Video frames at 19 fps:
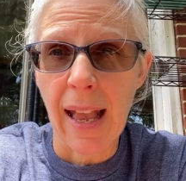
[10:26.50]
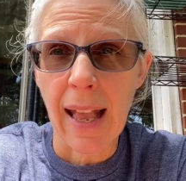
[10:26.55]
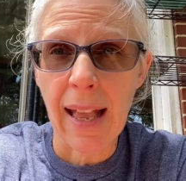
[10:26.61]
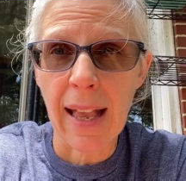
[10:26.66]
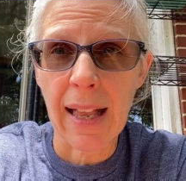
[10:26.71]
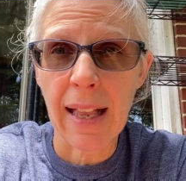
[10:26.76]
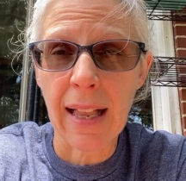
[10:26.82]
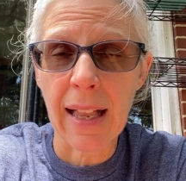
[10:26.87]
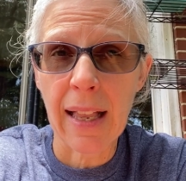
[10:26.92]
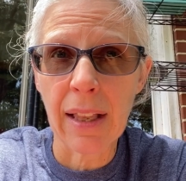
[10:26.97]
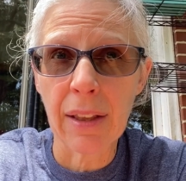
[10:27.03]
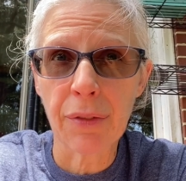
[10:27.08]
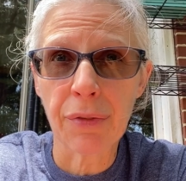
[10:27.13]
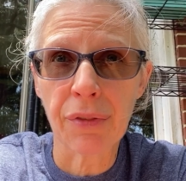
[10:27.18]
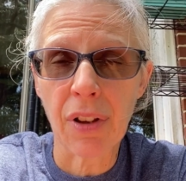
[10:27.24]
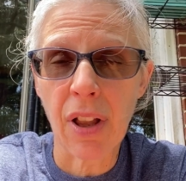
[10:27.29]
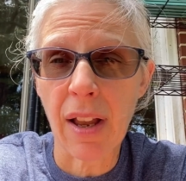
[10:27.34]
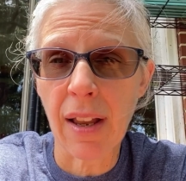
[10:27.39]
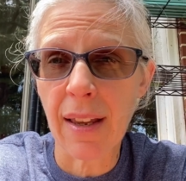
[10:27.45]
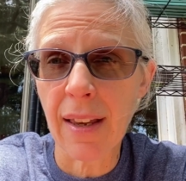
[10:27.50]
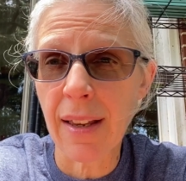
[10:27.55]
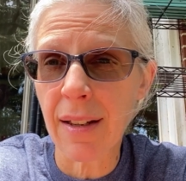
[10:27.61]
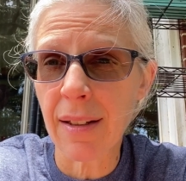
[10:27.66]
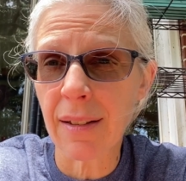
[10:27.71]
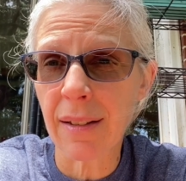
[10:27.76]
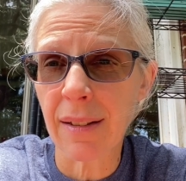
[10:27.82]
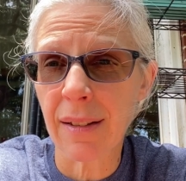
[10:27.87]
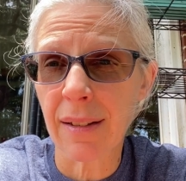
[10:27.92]
And
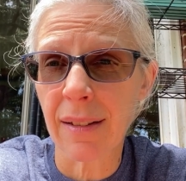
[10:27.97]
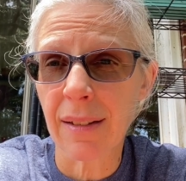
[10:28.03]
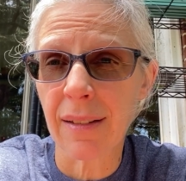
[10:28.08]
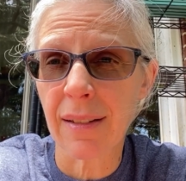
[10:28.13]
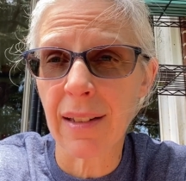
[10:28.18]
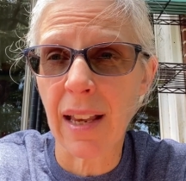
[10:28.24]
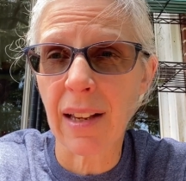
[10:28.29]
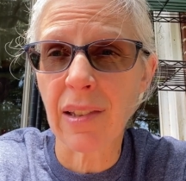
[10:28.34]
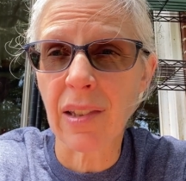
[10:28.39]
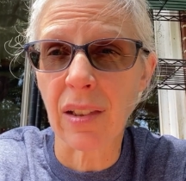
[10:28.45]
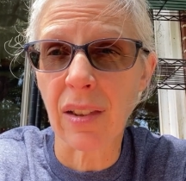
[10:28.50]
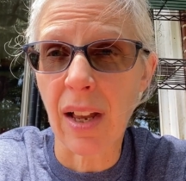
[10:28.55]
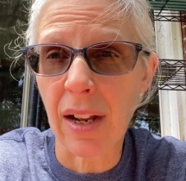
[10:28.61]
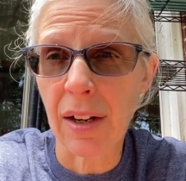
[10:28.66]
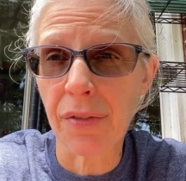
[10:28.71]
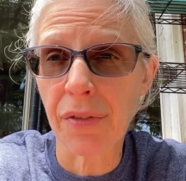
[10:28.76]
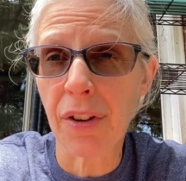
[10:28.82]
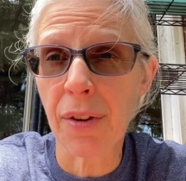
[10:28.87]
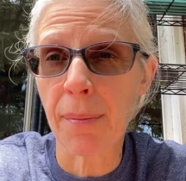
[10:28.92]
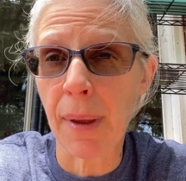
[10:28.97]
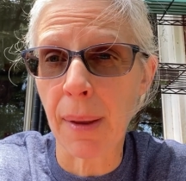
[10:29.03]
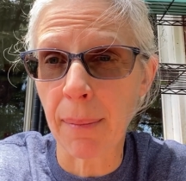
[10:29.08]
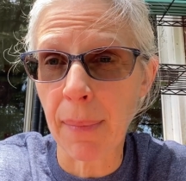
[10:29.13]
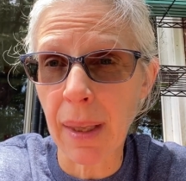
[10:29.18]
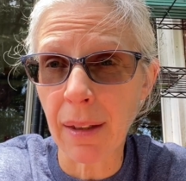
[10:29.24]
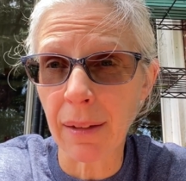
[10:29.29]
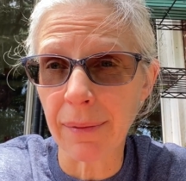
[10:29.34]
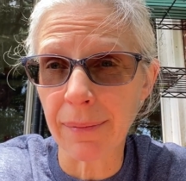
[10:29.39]
flying takes a lot of
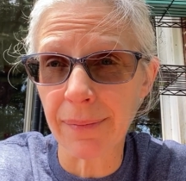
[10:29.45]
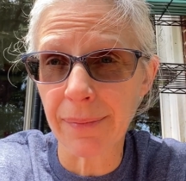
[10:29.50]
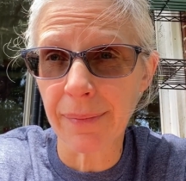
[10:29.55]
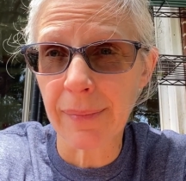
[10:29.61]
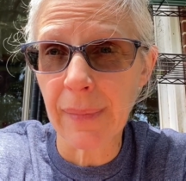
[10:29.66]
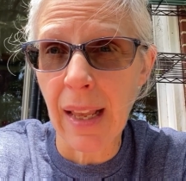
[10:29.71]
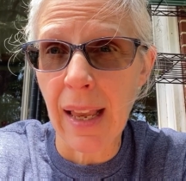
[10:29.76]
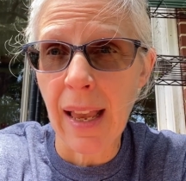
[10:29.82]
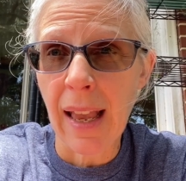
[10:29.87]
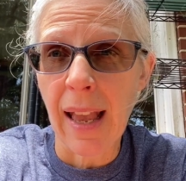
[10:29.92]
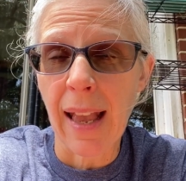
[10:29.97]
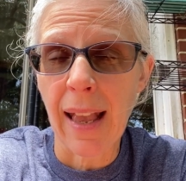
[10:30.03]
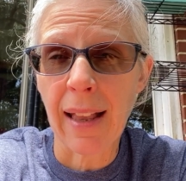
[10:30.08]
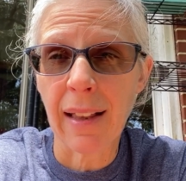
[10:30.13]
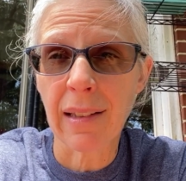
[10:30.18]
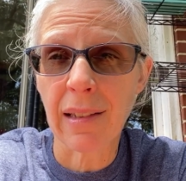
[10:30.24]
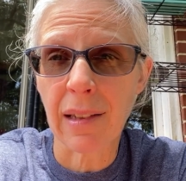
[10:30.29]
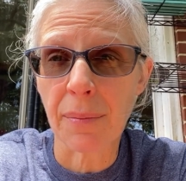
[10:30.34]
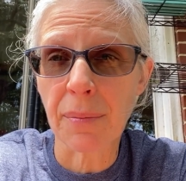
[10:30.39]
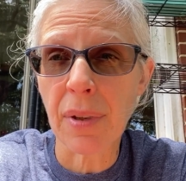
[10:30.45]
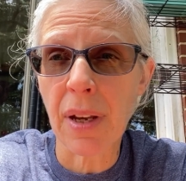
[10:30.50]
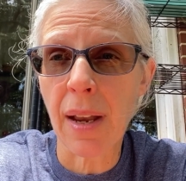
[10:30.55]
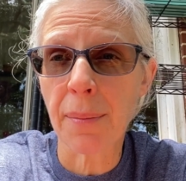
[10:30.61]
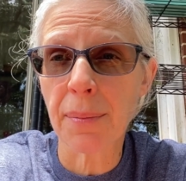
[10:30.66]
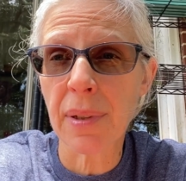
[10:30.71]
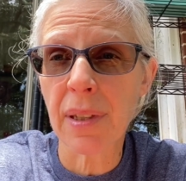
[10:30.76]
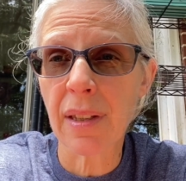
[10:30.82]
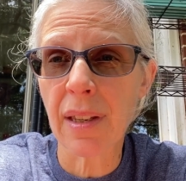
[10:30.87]
commitment and
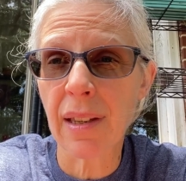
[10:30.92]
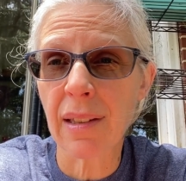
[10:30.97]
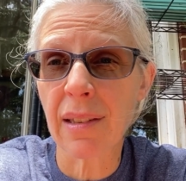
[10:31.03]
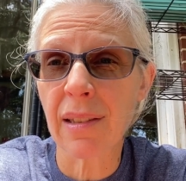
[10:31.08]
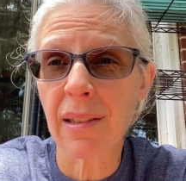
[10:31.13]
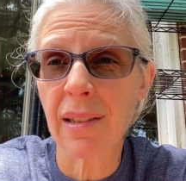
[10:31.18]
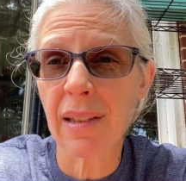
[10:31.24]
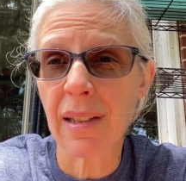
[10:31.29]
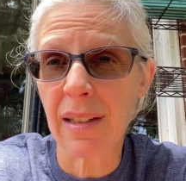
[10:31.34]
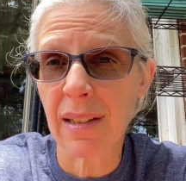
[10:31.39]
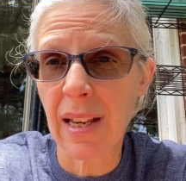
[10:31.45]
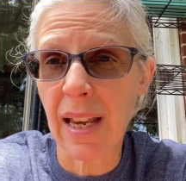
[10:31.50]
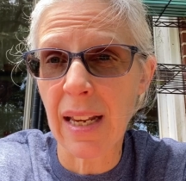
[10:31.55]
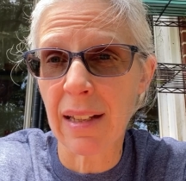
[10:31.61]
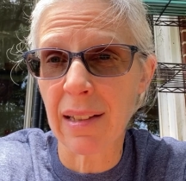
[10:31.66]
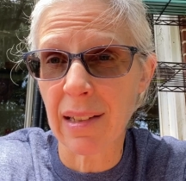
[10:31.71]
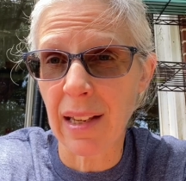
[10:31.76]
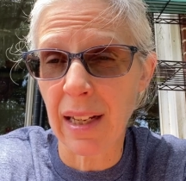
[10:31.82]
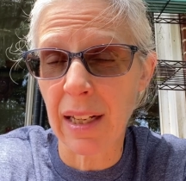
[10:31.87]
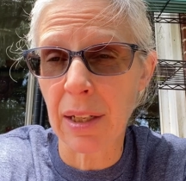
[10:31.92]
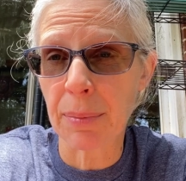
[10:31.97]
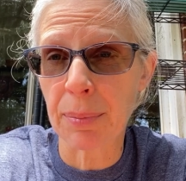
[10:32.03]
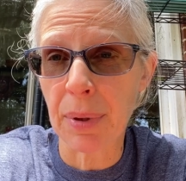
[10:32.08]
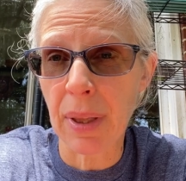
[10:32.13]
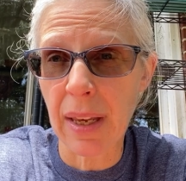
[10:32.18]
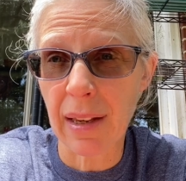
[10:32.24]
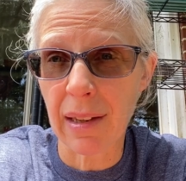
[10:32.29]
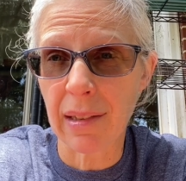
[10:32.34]
sometimes needs to take second
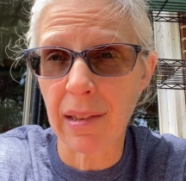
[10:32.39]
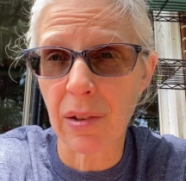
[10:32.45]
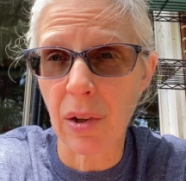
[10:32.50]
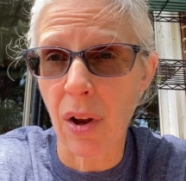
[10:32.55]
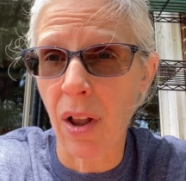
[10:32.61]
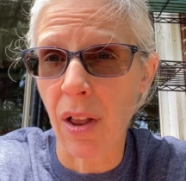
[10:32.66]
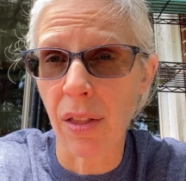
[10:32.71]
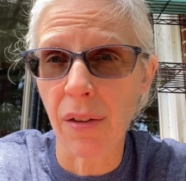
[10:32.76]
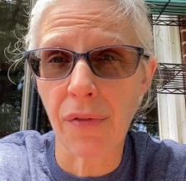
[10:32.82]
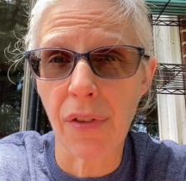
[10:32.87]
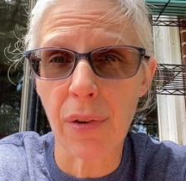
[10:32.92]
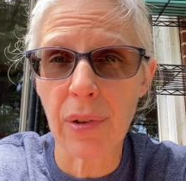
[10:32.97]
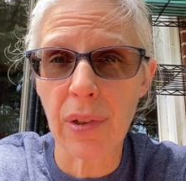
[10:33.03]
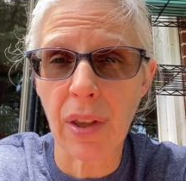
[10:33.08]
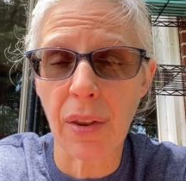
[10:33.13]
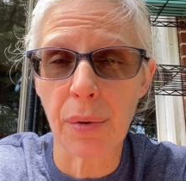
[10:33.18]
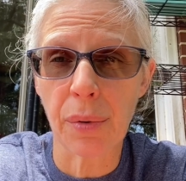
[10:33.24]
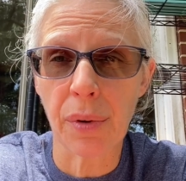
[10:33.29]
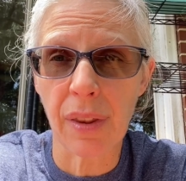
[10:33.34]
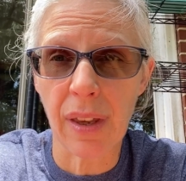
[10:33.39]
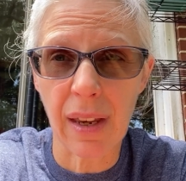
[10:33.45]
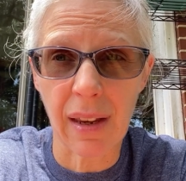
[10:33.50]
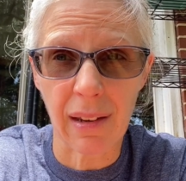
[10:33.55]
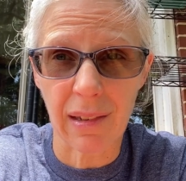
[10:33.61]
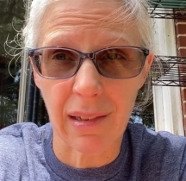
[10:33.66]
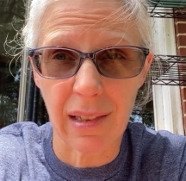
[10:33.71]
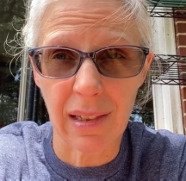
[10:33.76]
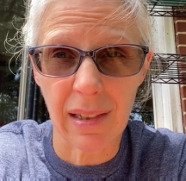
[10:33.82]
place to all of those other
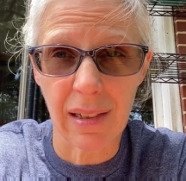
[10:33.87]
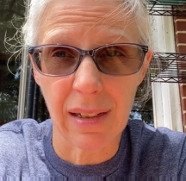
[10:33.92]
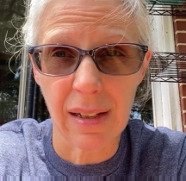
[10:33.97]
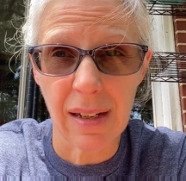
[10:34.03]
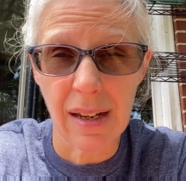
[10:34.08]
things.